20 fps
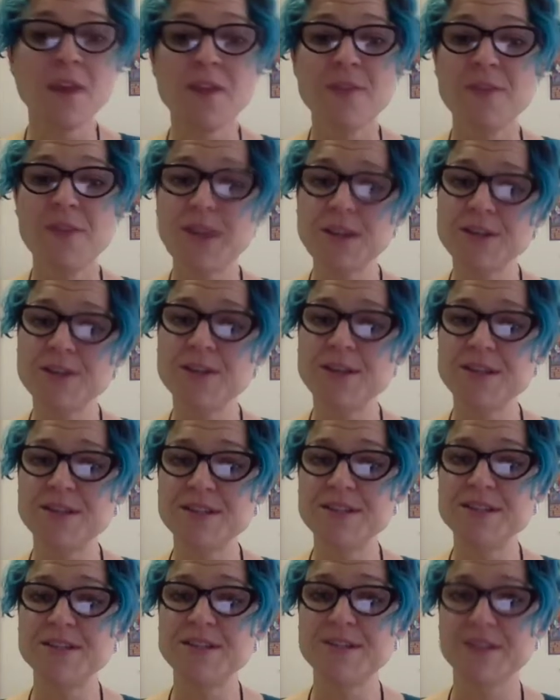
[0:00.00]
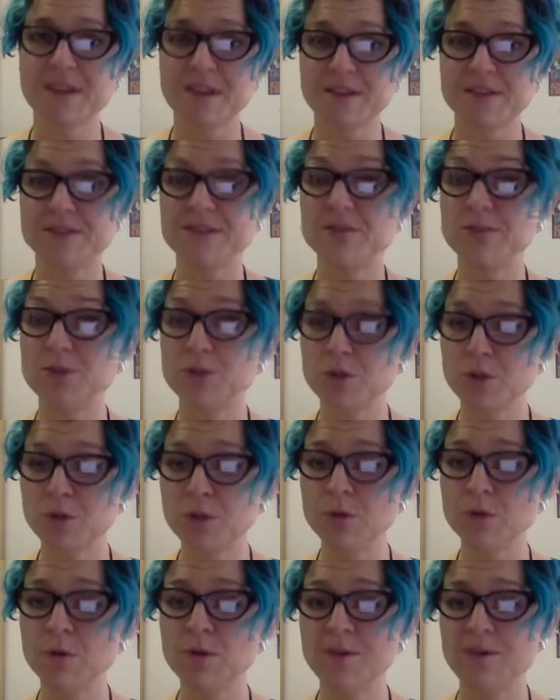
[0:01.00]
Then you need to discuss
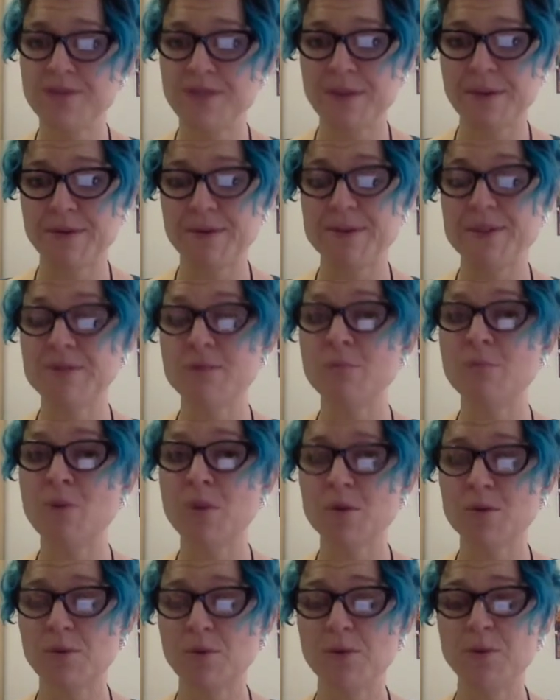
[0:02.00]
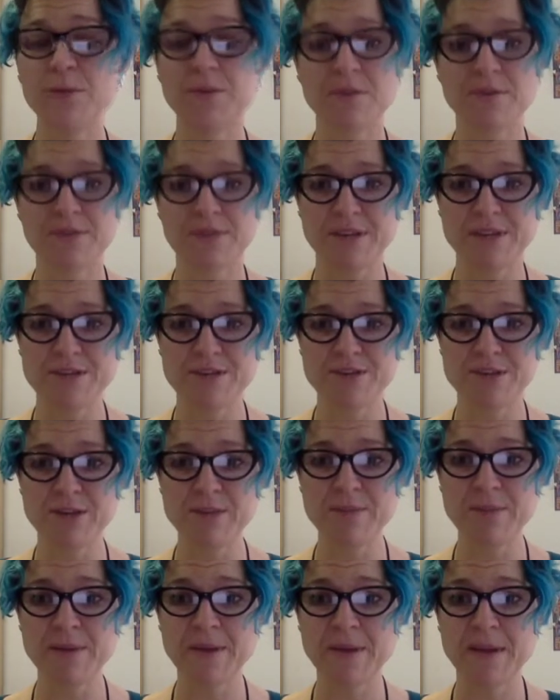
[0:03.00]
2 theories or models of
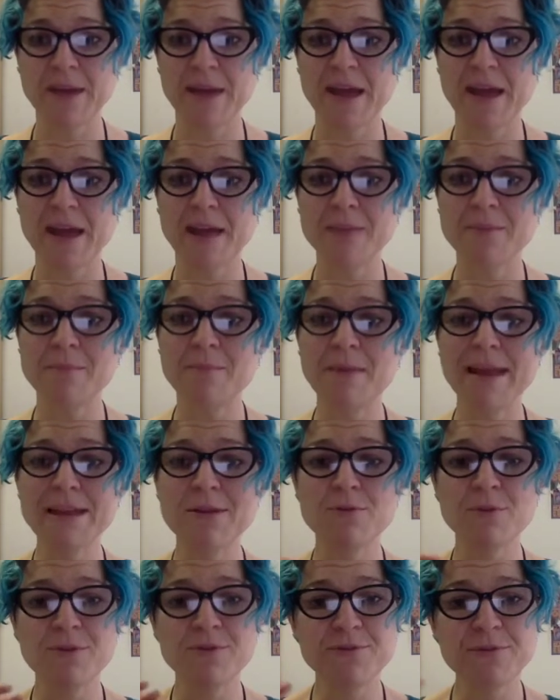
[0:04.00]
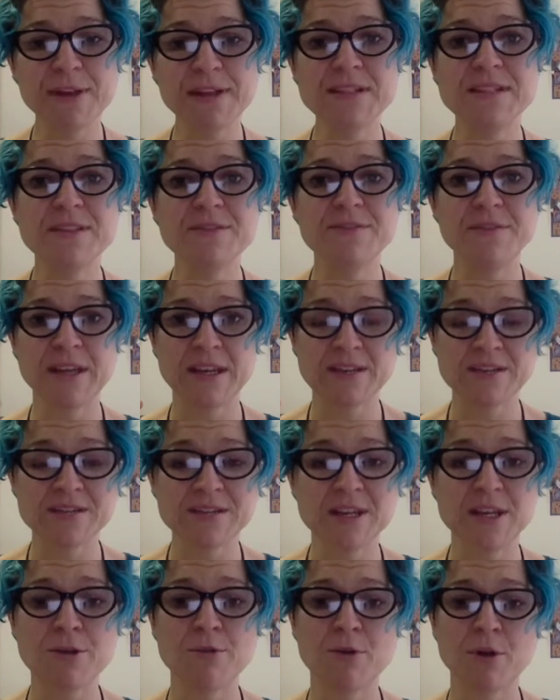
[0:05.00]
leadership and make reflective links
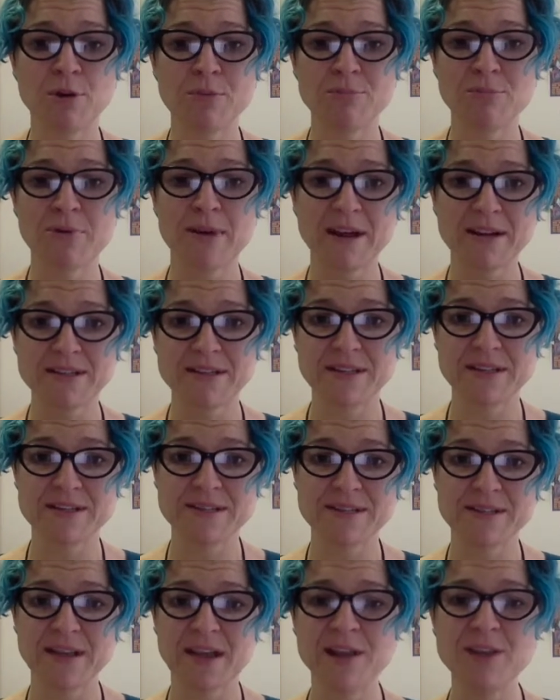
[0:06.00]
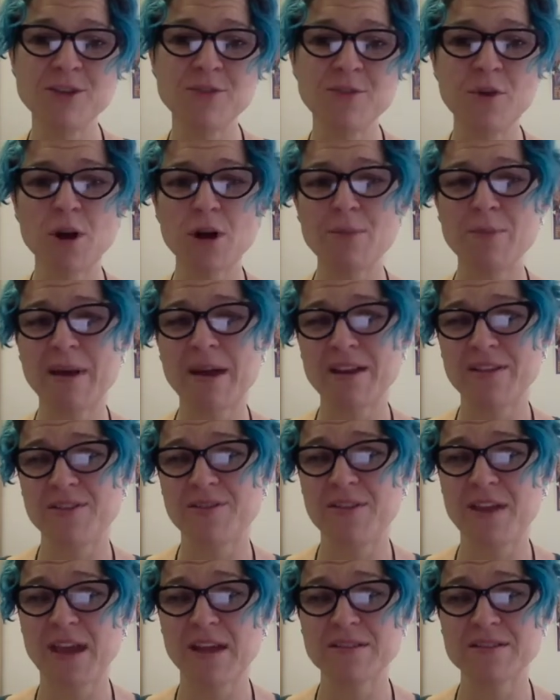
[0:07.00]
to your own practice. And you've got about
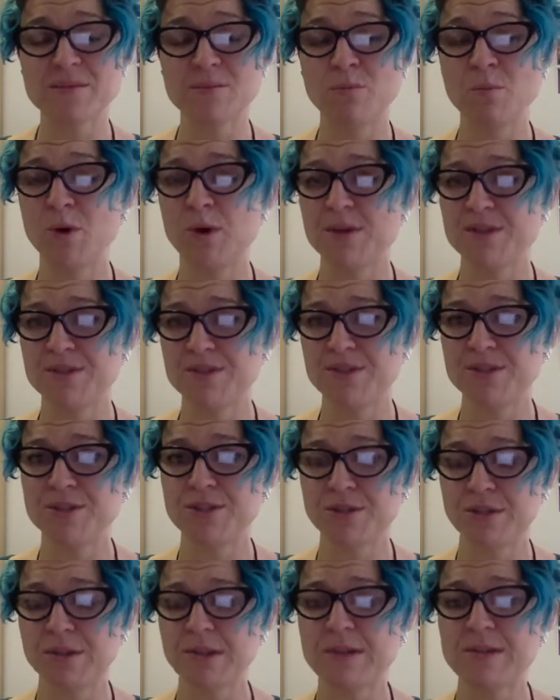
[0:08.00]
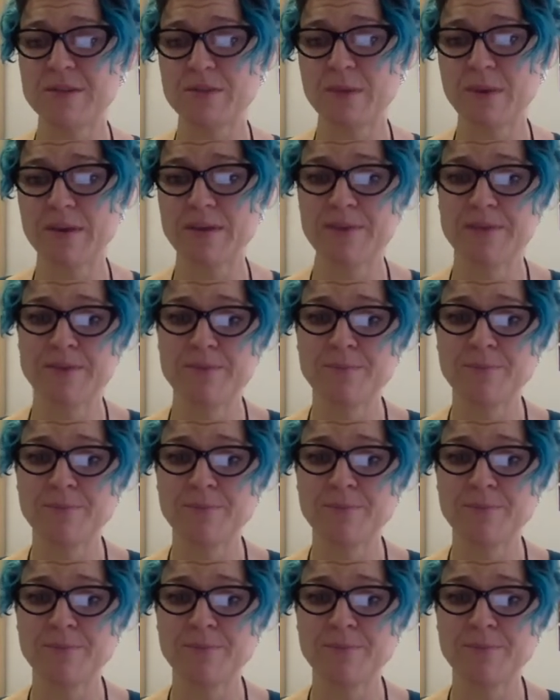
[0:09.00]
1,000 words to do this with.